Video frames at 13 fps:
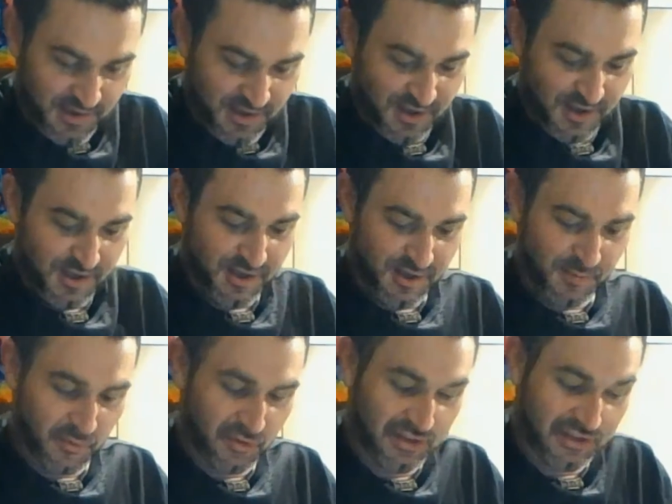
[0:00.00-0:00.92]

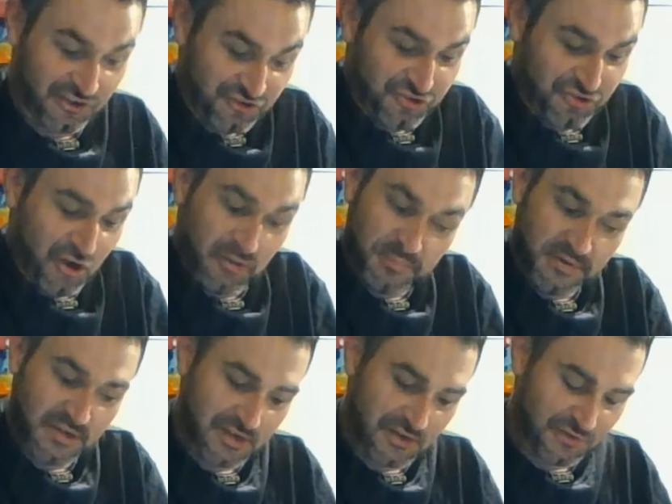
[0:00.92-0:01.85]
or like a
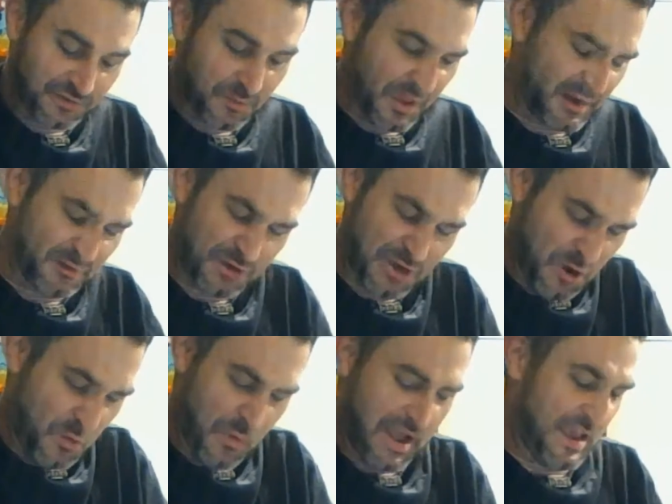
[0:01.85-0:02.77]
Sharpie or something. I don't know
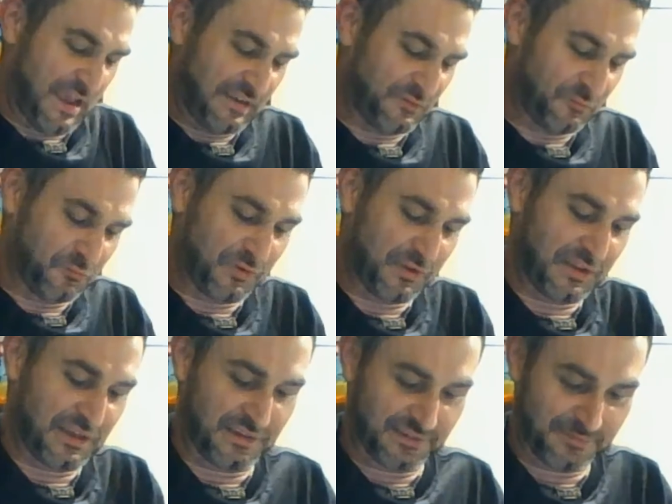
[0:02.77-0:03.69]
why. I just really
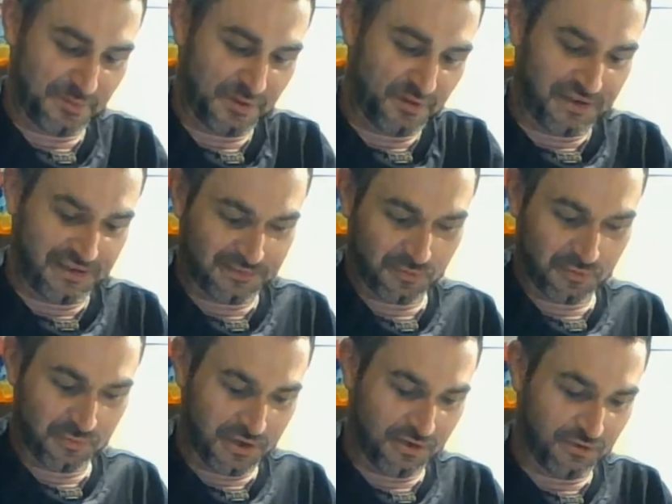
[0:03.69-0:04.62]
like the smell of
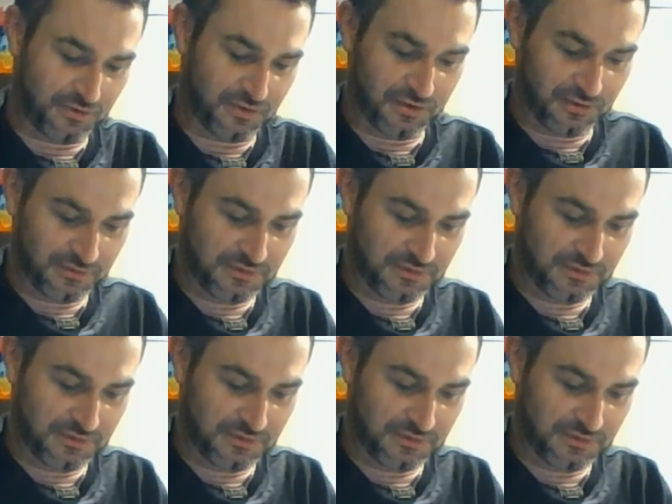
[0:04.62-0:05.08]
isopropyl alcohol.